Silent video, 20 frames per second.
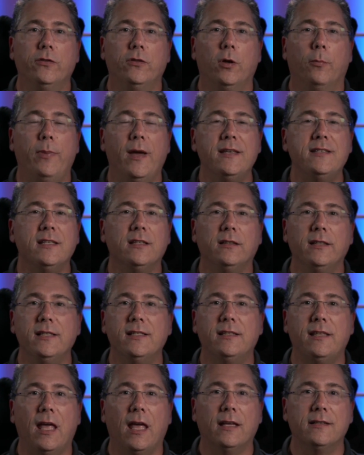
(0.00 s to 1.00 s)
They're basically
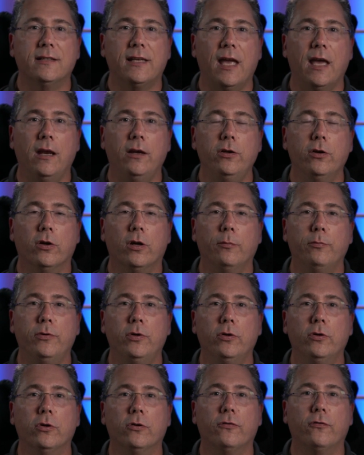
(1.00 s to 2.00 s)
scanning your
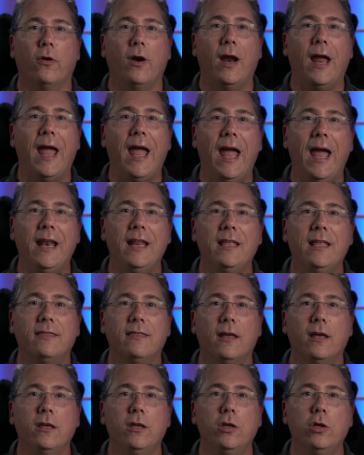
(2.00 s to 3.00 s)
computer for
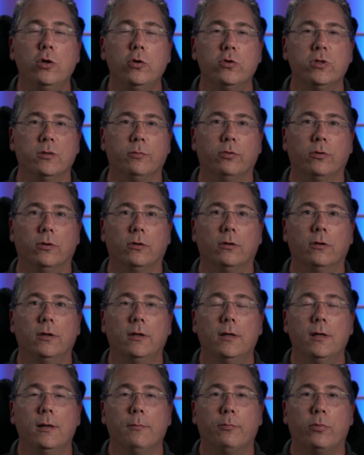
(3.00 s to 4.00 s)
anything usable.
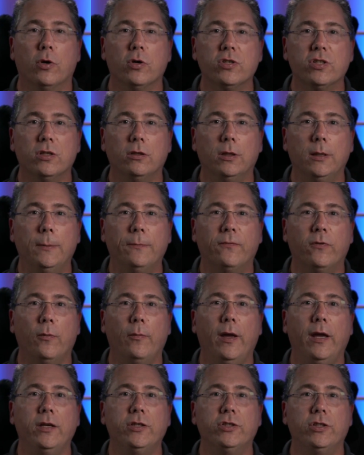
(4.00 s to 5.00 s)
Personal
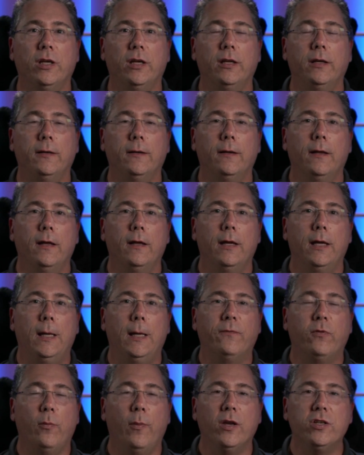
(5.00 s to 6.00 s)
information,
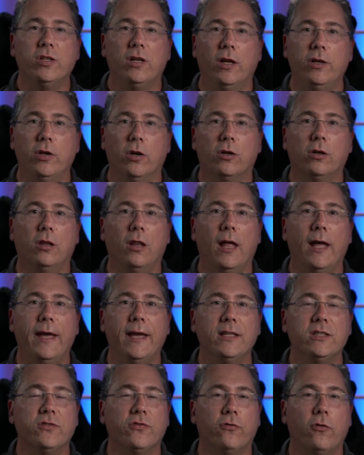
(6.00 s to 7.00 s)
information on your
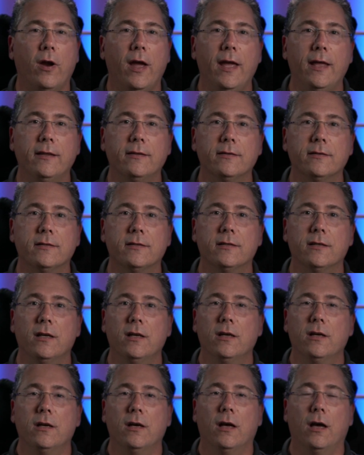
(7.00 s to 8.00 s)
clients, friends,
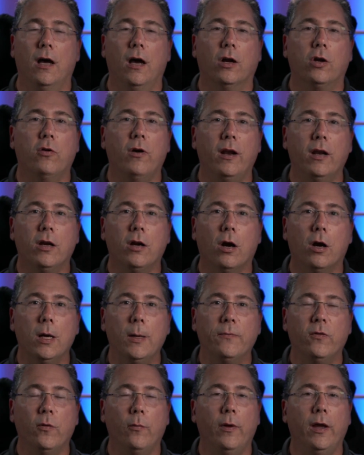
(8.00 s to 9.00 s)
credit card
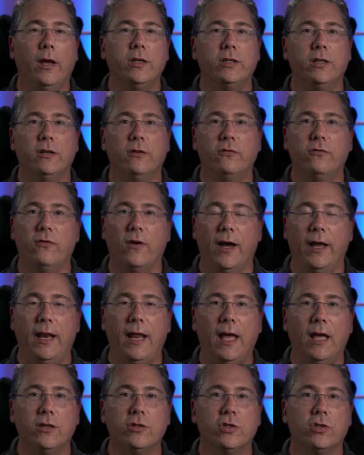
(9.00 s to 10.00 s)
information,
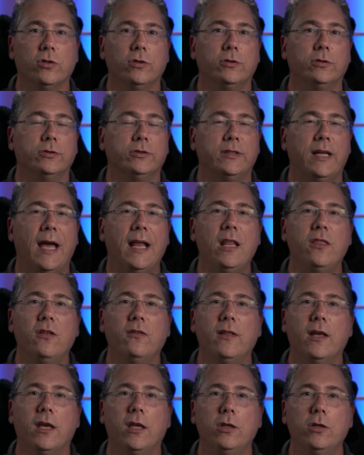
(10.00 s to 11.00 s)
financials,
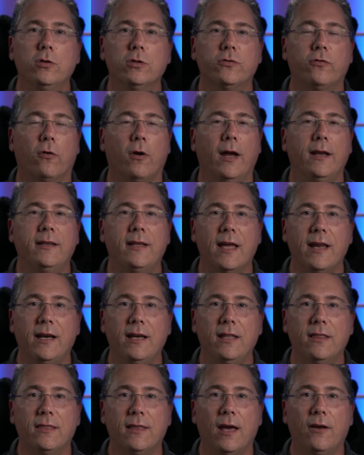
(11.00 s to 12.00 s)
anything they can use for
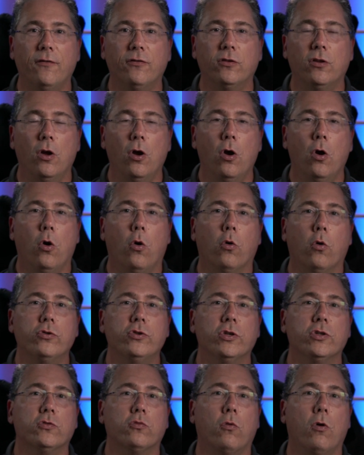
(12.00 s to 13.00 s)
identity theft or
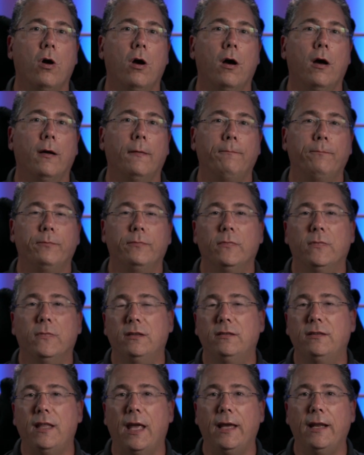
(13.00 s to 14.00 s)
just raw
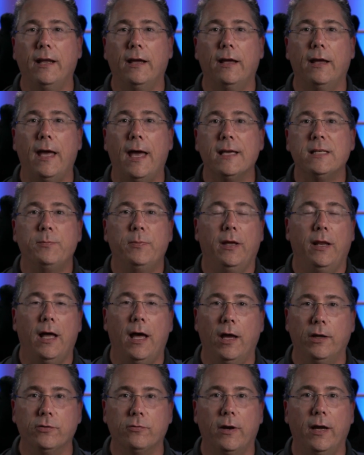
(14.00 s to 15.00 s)
data
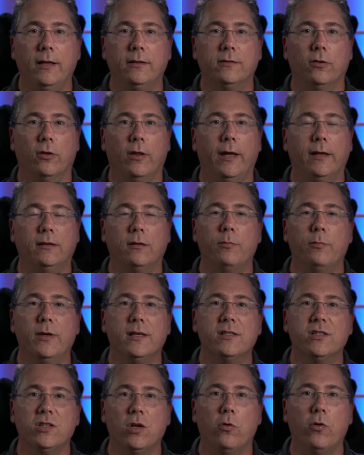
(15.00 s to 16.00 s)
espionage, right? So like the
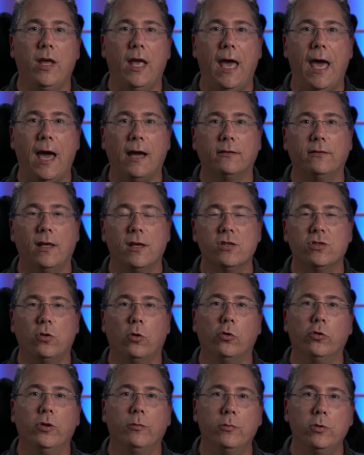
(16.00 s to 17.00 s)
big Sony hack, they
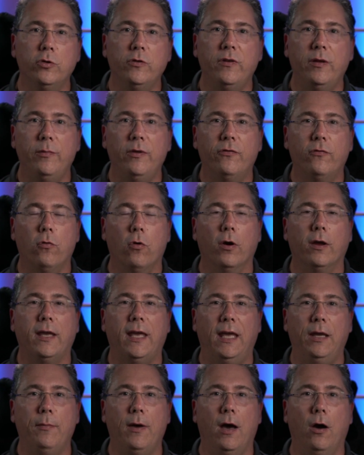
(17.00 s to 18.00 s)
stole the movie before it
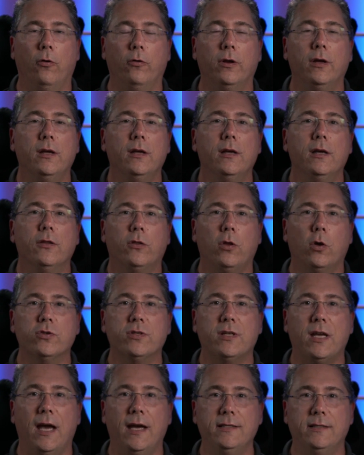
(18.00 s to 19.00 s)
came out,
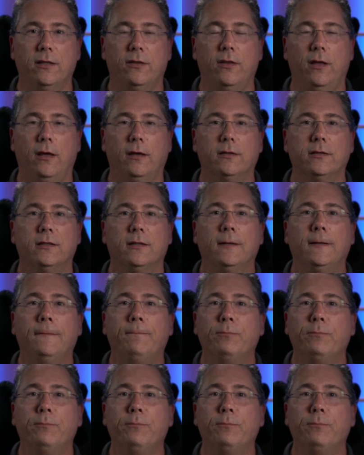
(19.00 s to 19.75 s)
those kinds of things.